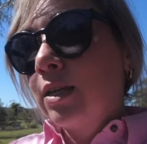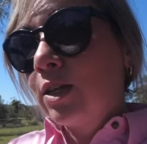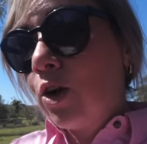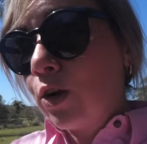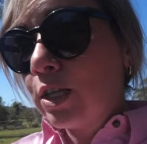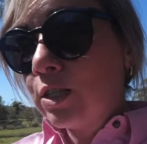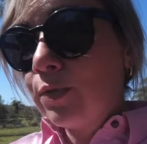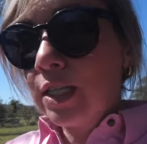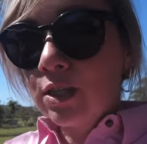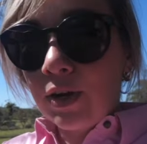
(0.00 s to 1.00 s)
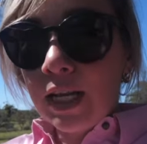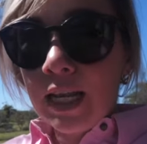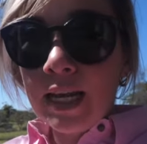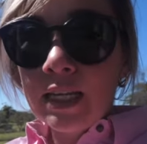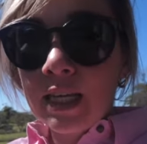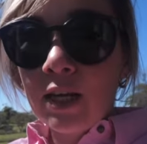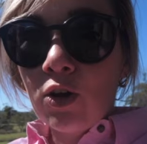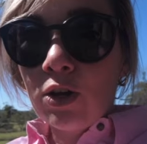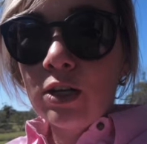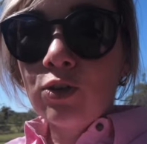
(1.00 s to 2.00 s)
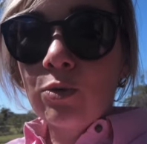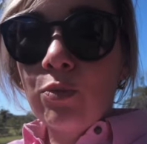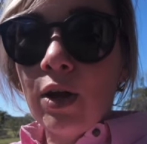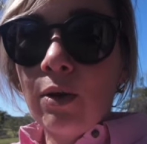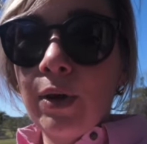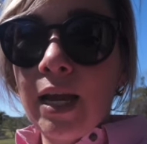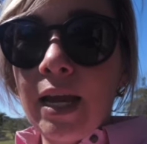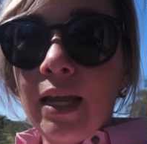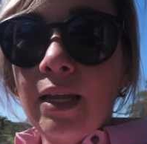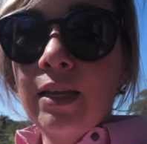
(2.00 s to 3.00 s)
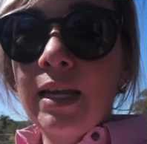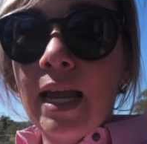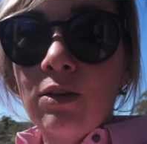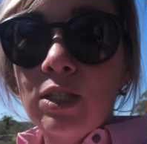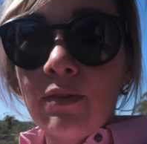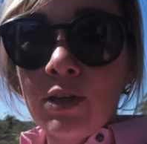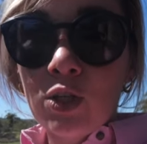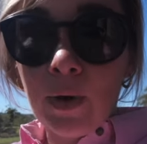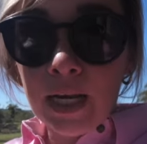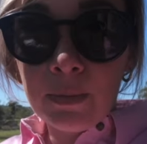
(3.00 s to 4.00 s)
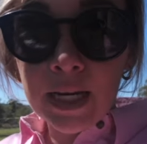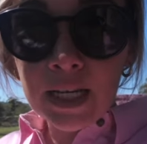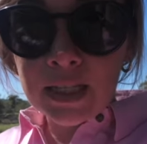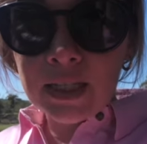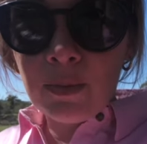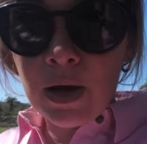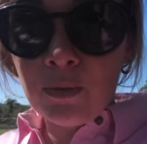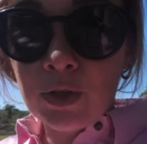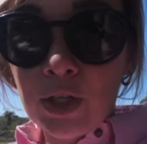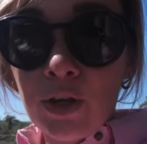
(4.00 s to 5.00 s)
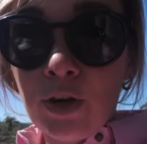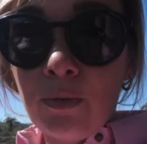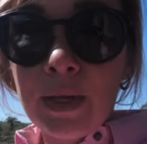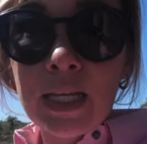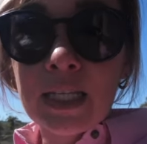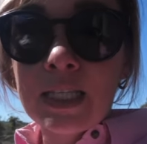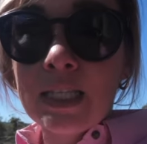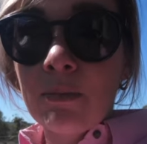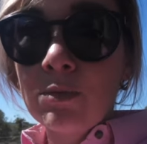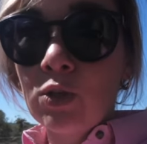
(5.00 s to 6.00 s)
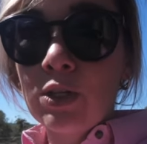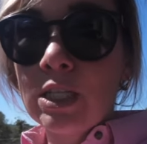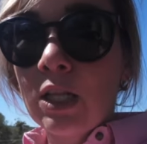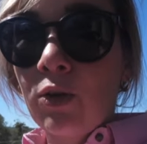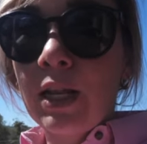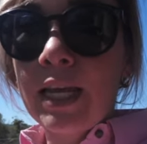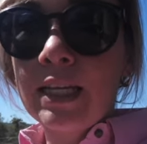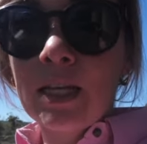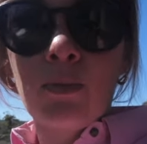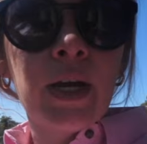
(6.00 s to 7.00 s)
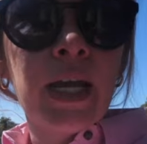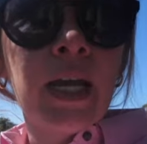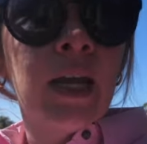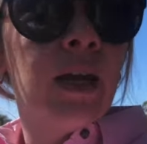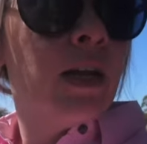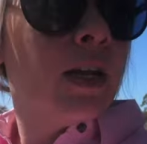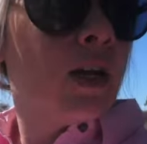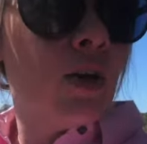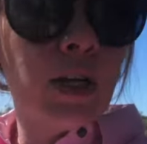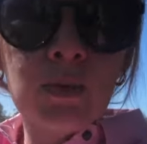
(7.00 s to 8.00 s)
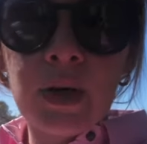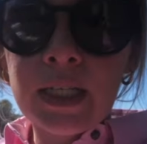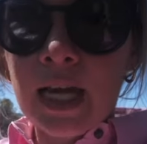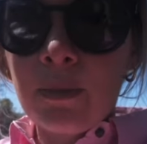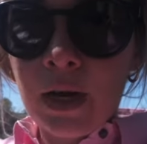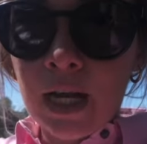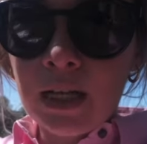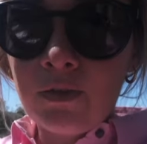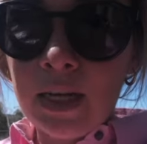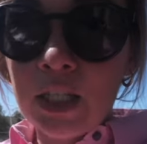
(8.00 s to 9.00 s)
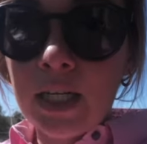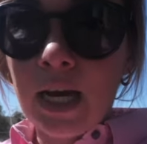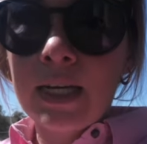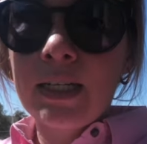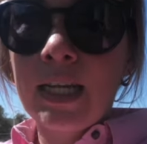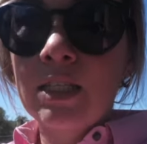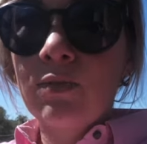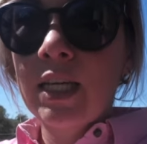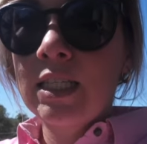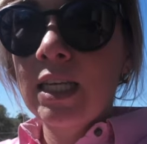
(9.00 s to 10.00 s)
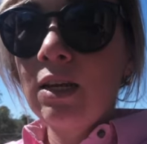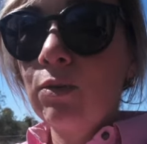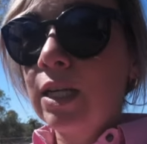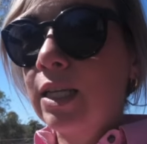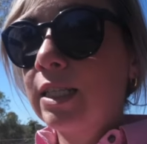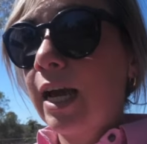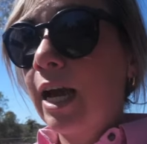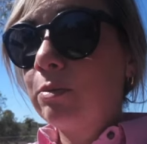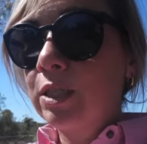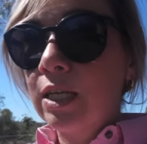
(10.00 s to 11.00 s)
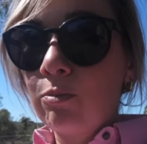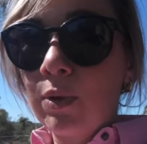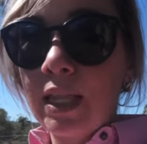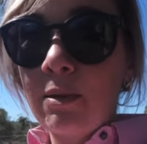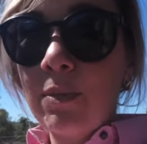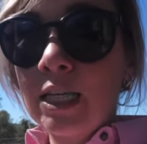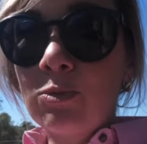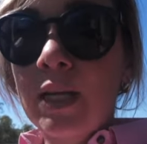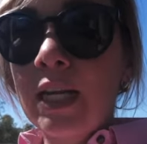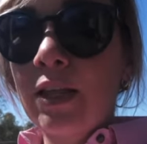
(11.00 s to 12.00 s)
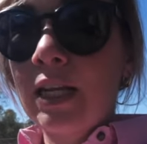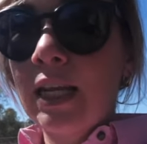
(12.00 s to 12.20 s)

Conor's fixed three leaks. It got it to a point where now it's every 20 minutes the pump will turn on because there's some sort of slow leak somewhere. Conor's worked out part of the veggie garden needs fixing, one of the taps, but there must be another